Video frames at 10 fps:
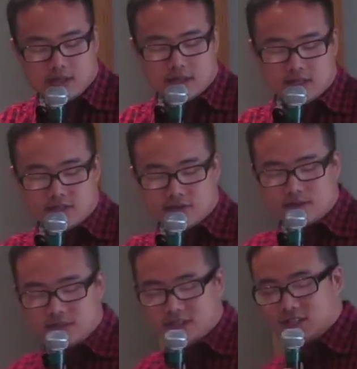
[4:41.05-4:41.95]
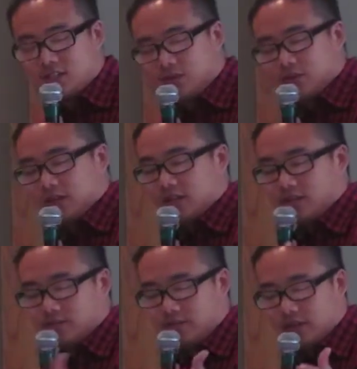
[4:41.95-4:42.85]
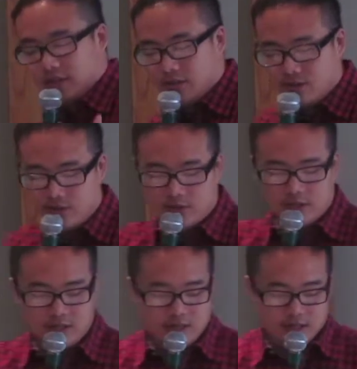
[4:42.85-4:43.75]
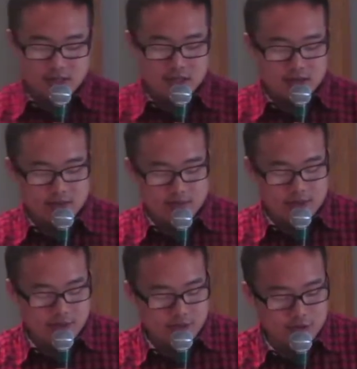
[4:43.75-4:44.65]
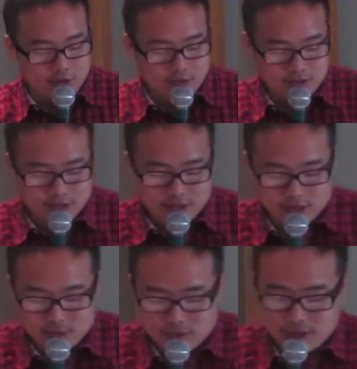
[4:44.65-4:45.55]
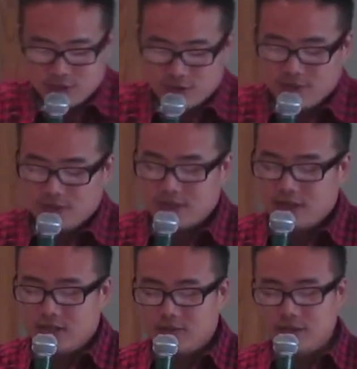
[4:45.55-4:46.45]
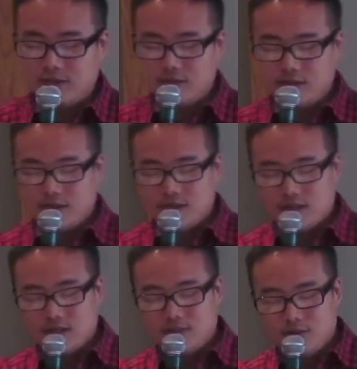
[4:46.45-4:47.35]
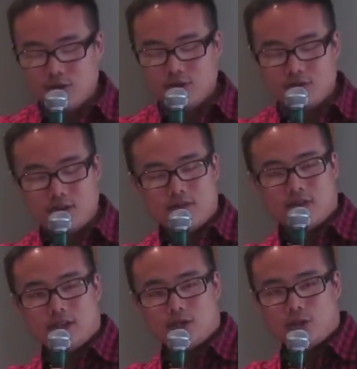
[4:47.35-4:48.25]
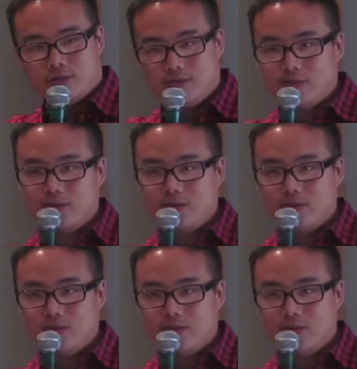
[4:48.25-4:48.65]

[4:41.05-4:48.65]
And that's from Genesis 20 and Matthew 20. Matthew 2 also talks more about dreams, about Joseph having a dream.